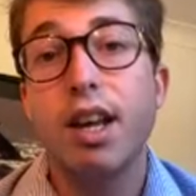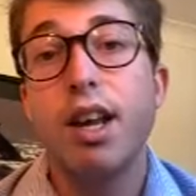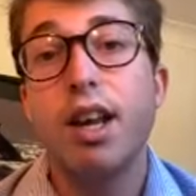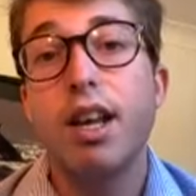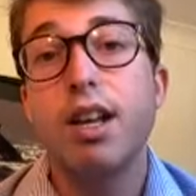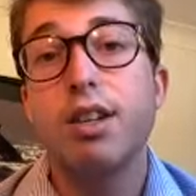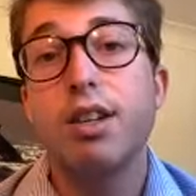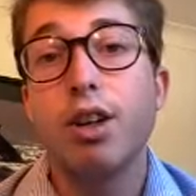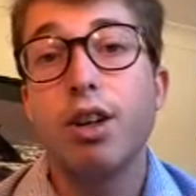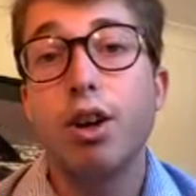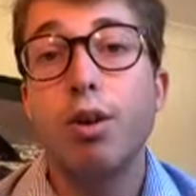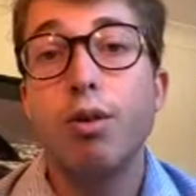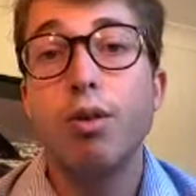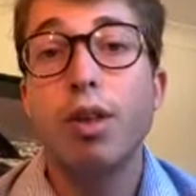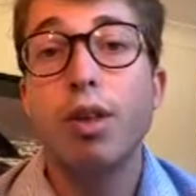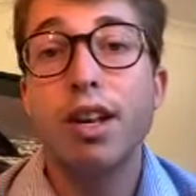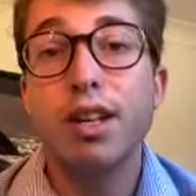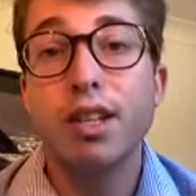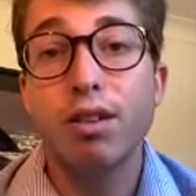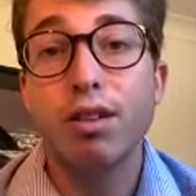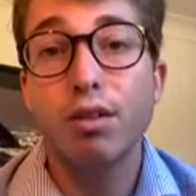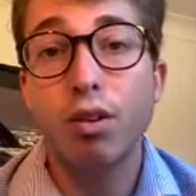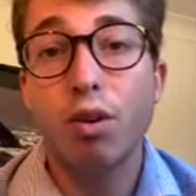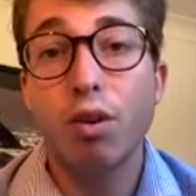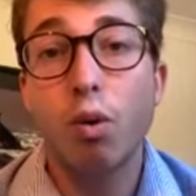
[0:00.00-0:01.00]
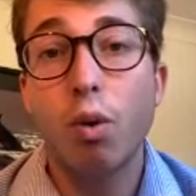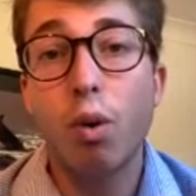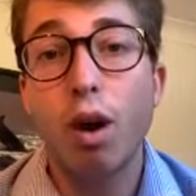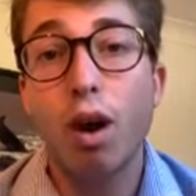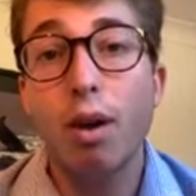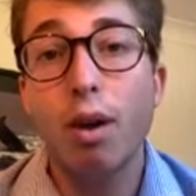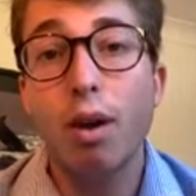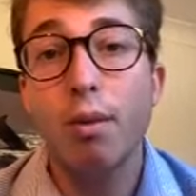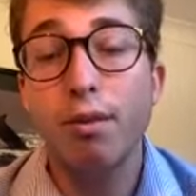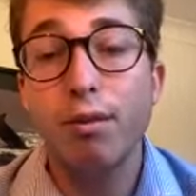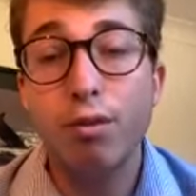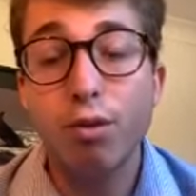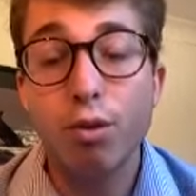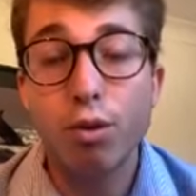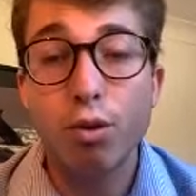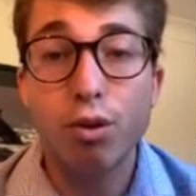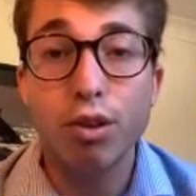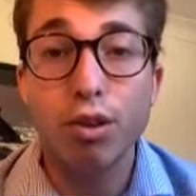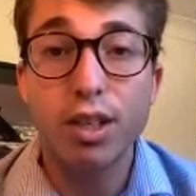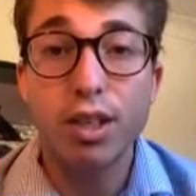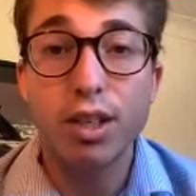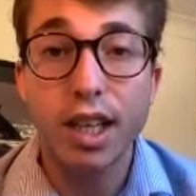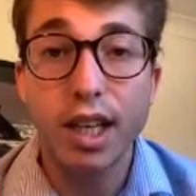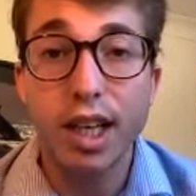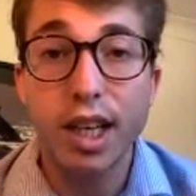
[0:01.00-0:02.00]
So that's a requirement for
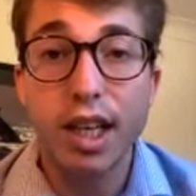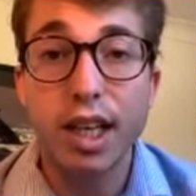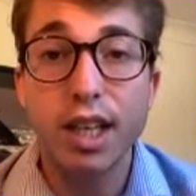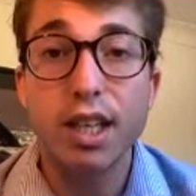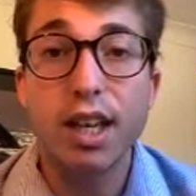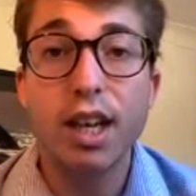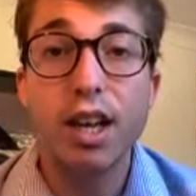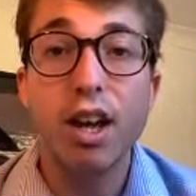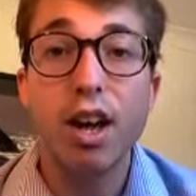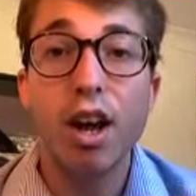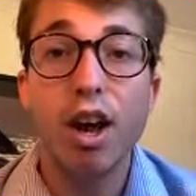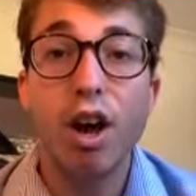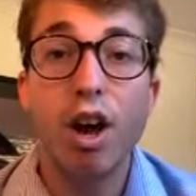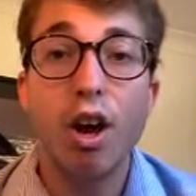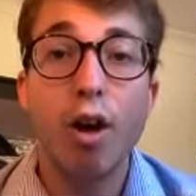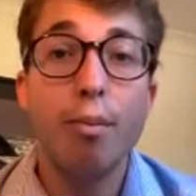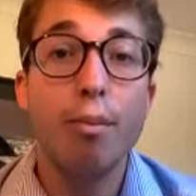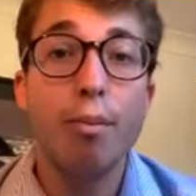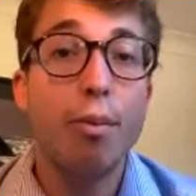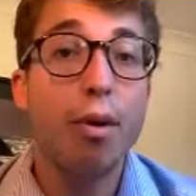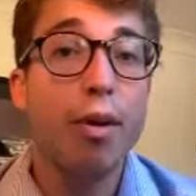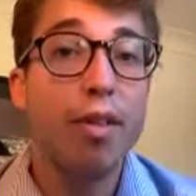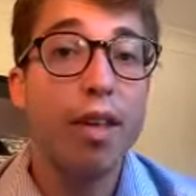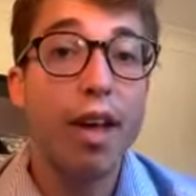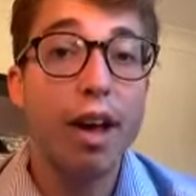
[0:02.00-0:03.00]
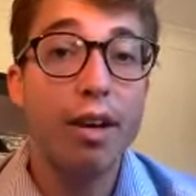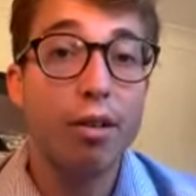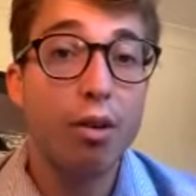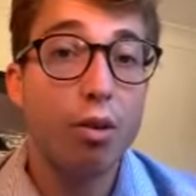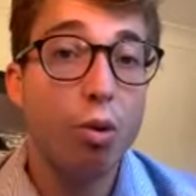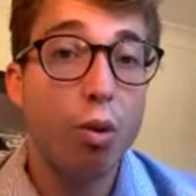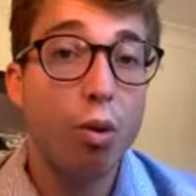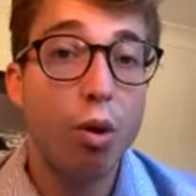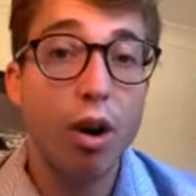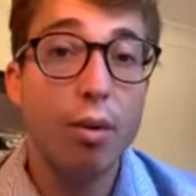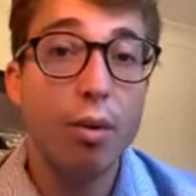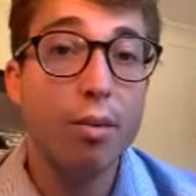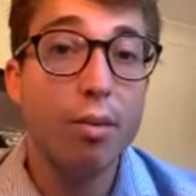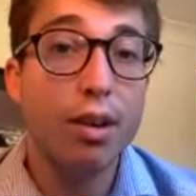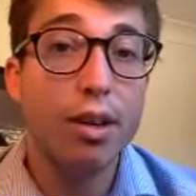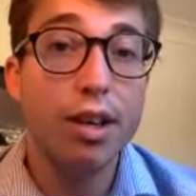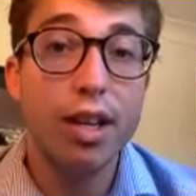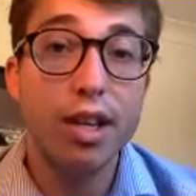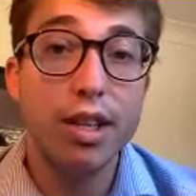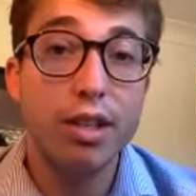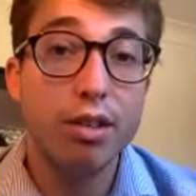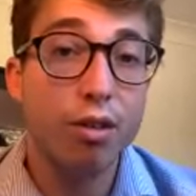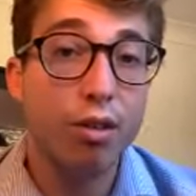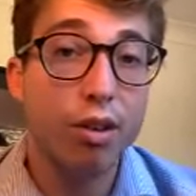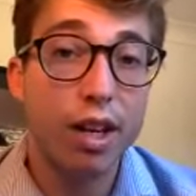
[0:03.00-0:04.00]
a deed, but that requirement
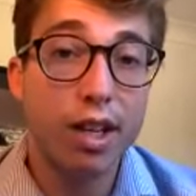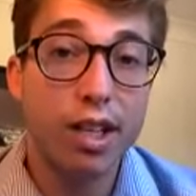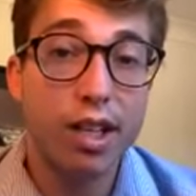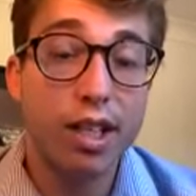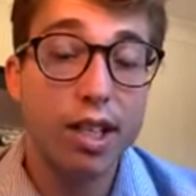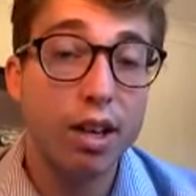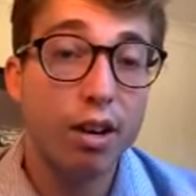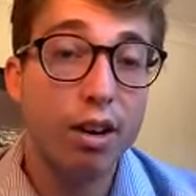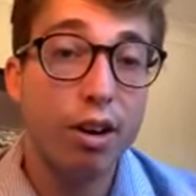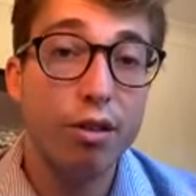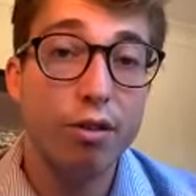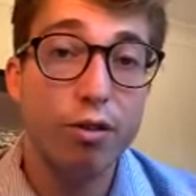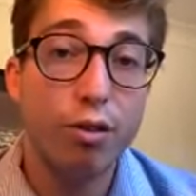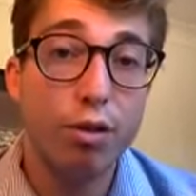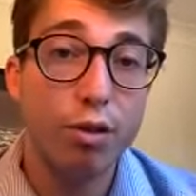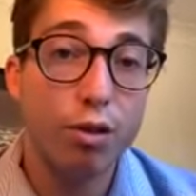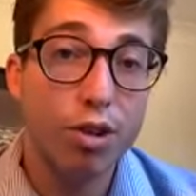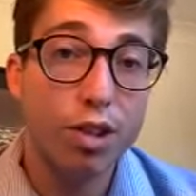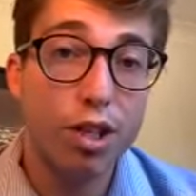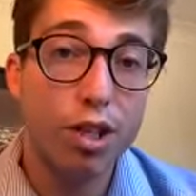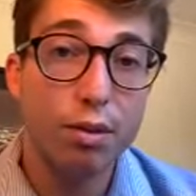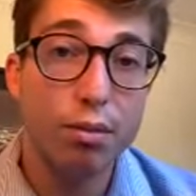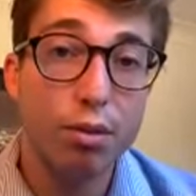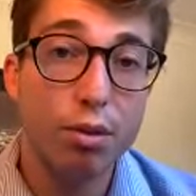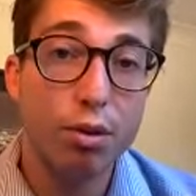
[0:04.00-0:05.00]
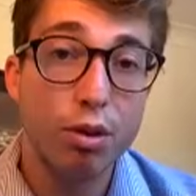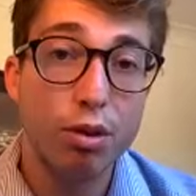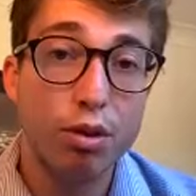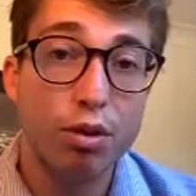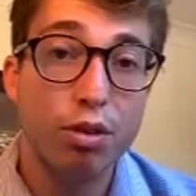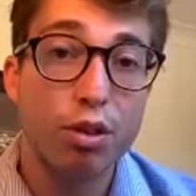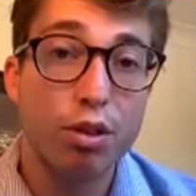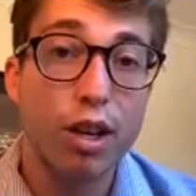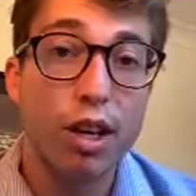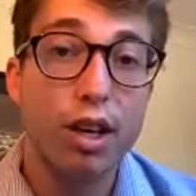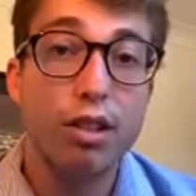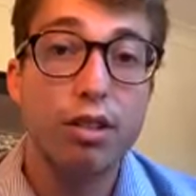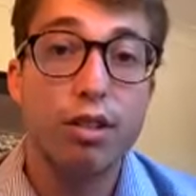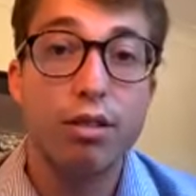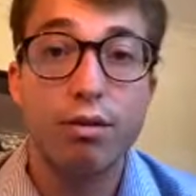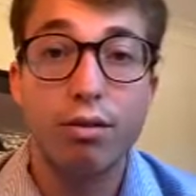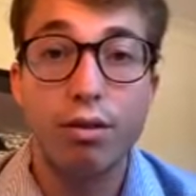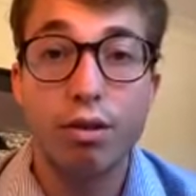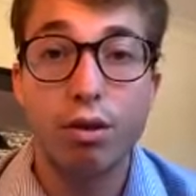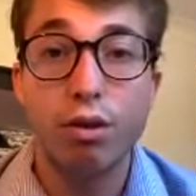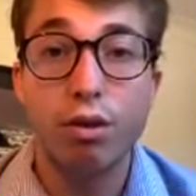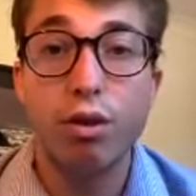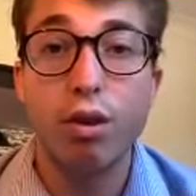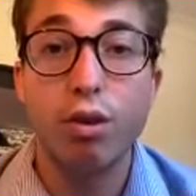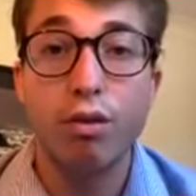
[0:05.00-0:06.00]
is not necessary for a simple contract
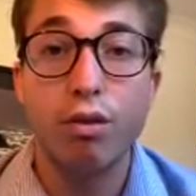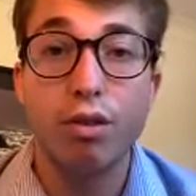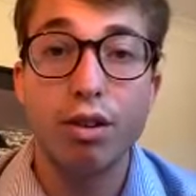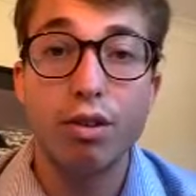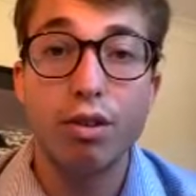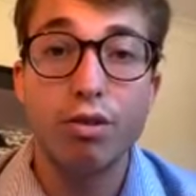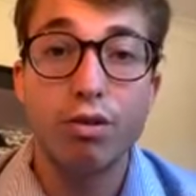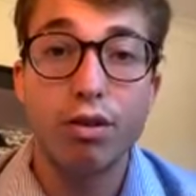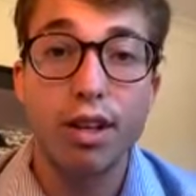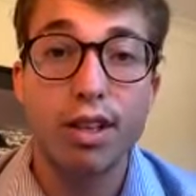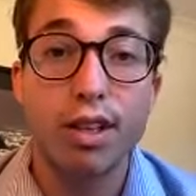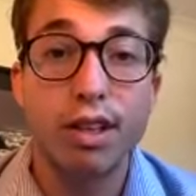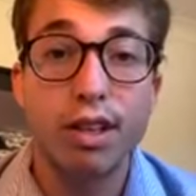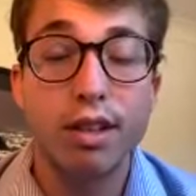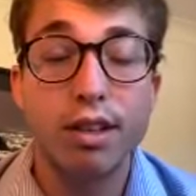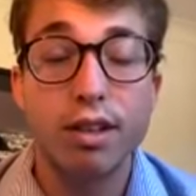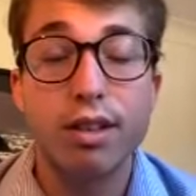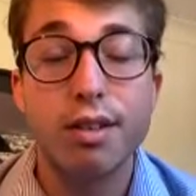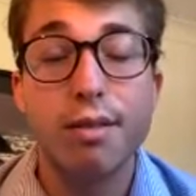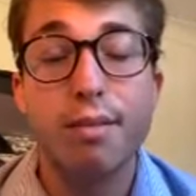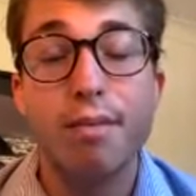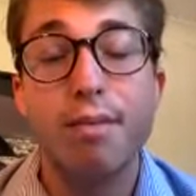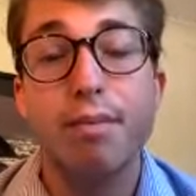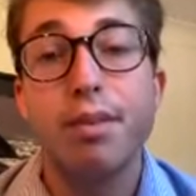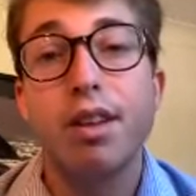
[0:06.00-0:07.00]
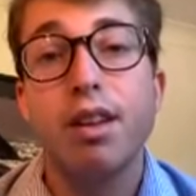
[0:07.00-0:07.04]
for obvious reasons.